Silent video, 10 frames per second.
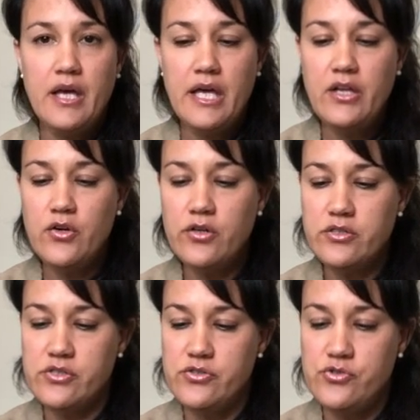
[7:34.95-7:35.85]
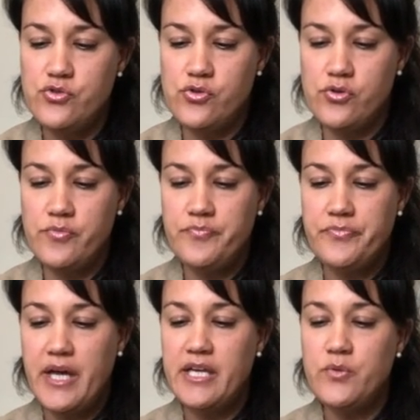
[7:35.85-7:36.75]
He knocked at the door,
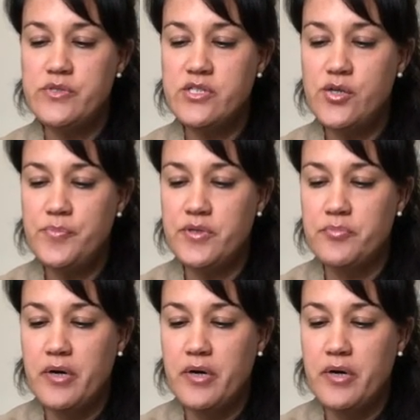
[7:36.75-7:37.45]
and it was opened